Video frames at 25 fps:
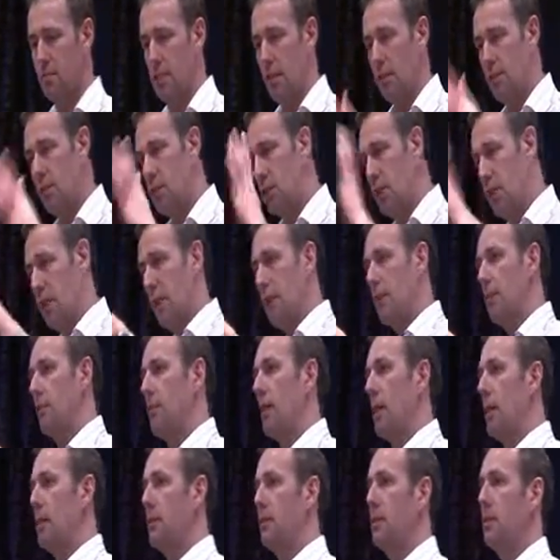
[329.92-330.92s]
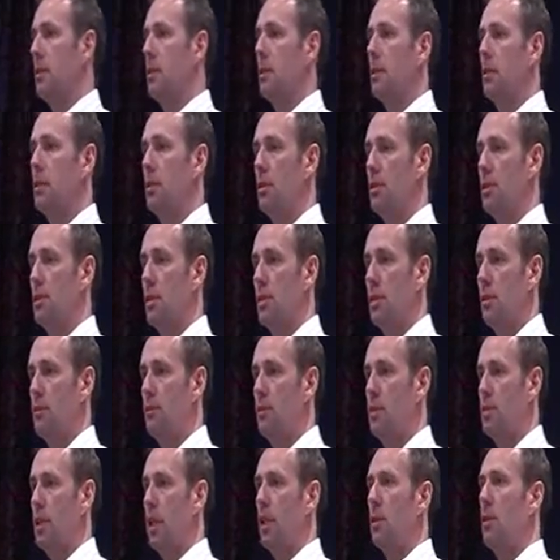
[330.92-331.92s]
if you go down the road, there's
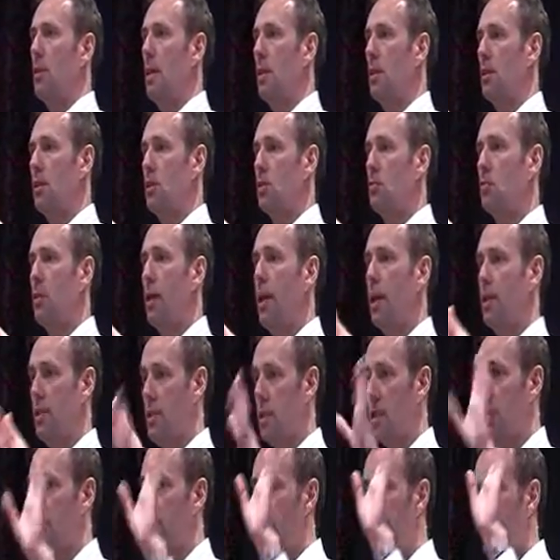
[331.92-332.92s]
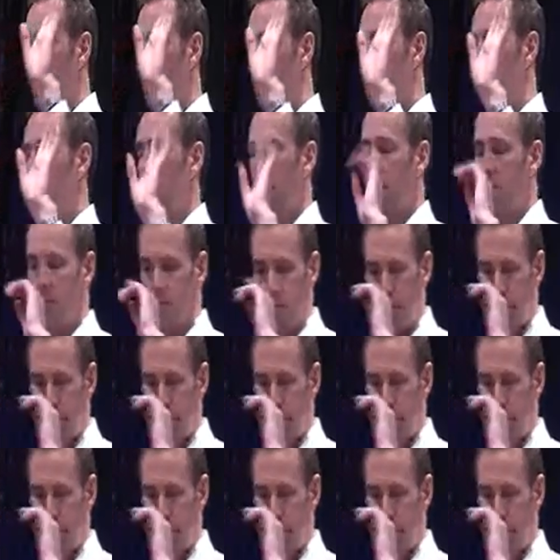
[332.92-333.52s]
estate agents, Bairstow Eaves.